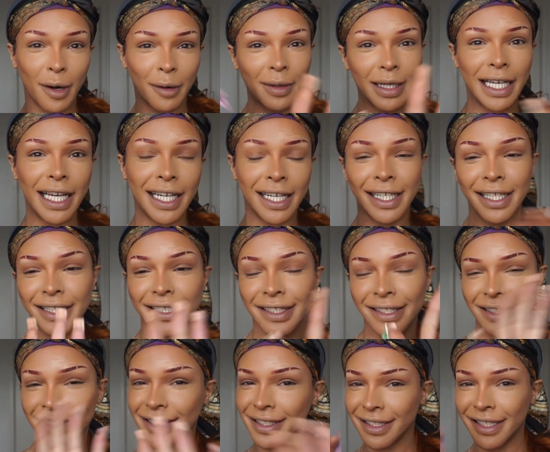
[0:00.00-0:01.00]
because,
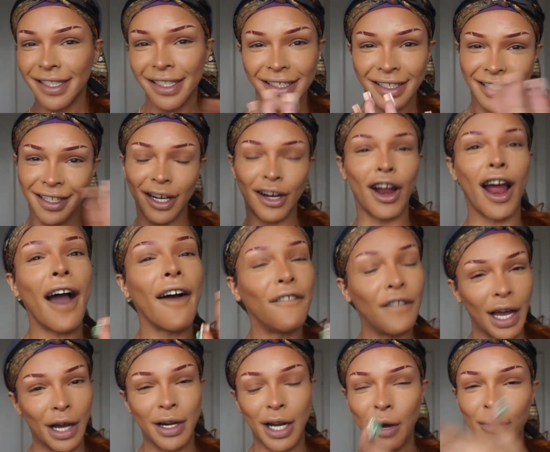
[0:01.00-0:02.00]
girl, I
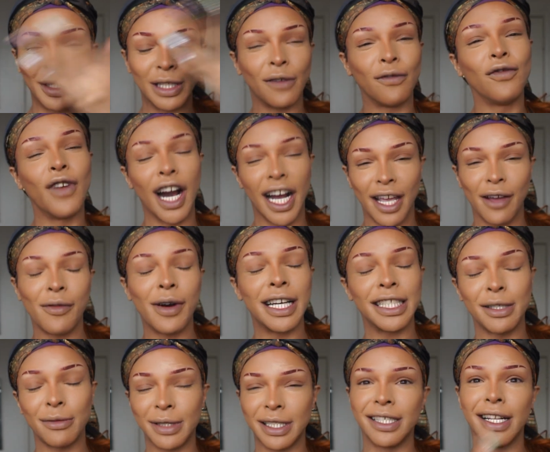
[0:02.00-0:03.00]
found out what the fuck it
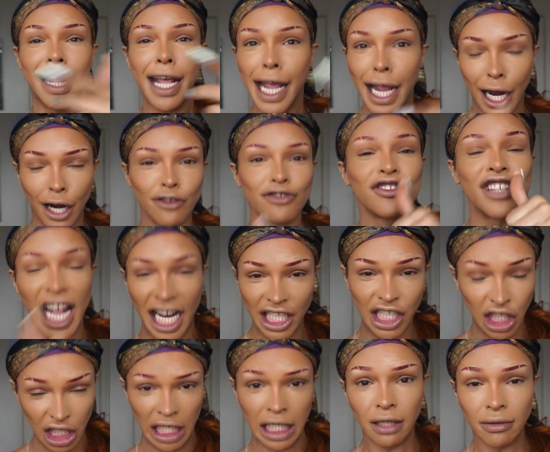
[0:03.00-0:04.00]
was. It was in the hair
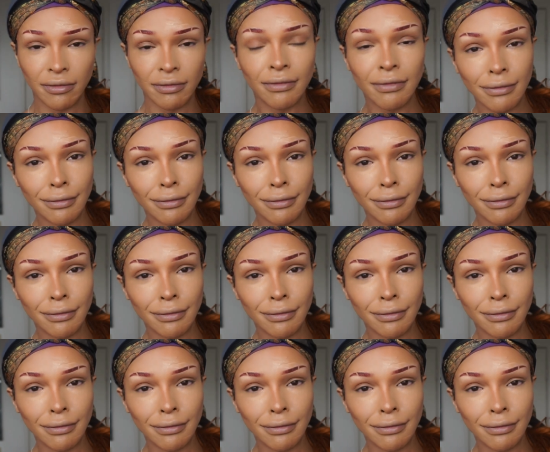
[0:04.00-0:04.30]
section.